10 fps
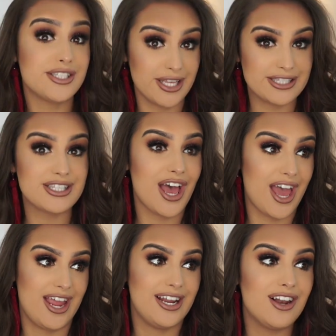it's
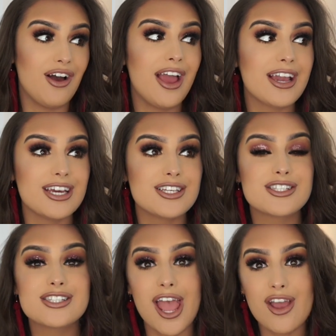insane like
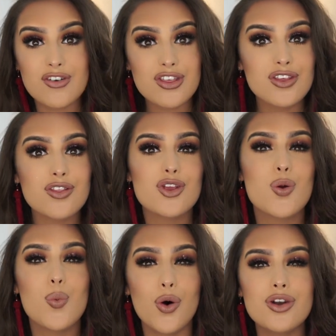it's everything that
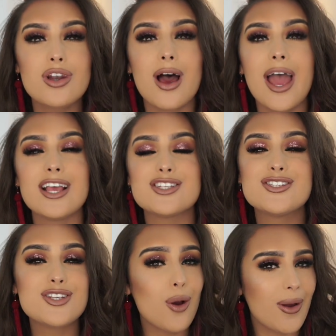you want like it's
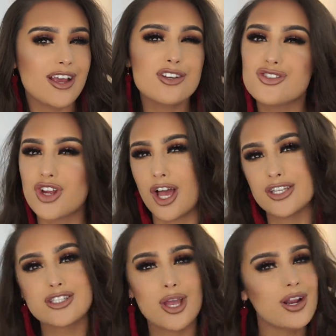so
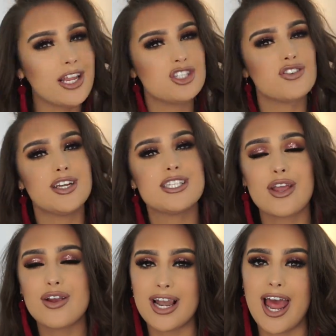extra so glittery
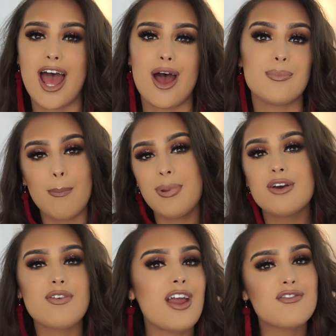so glam a
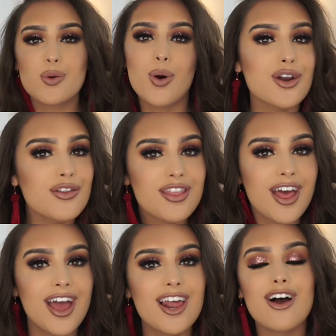bit of everyone on
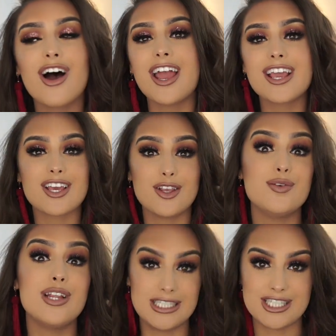there like
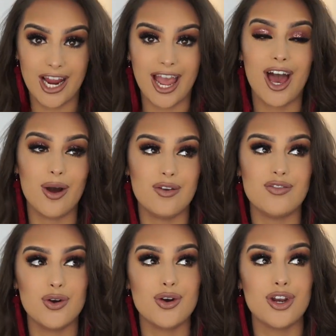you need to check it out
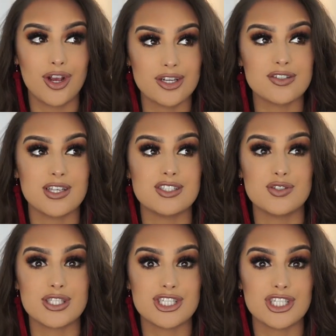if you're gonna go to
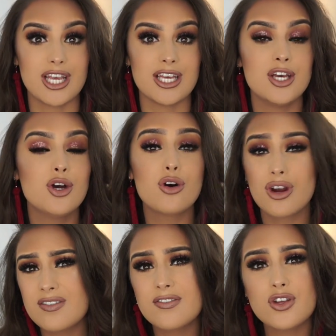festivals this year
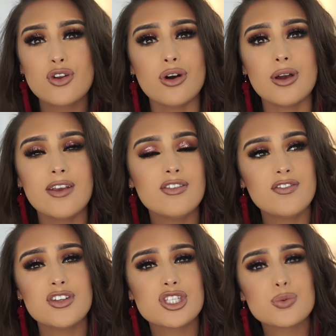or even if you're not even
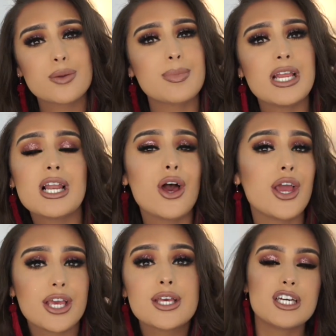if you just want to be
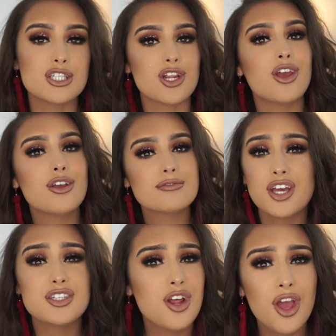like I don't know
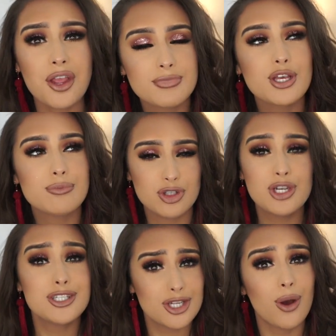I don't know but
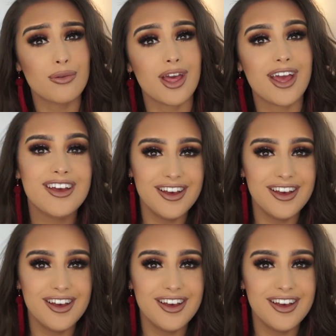you need to go on there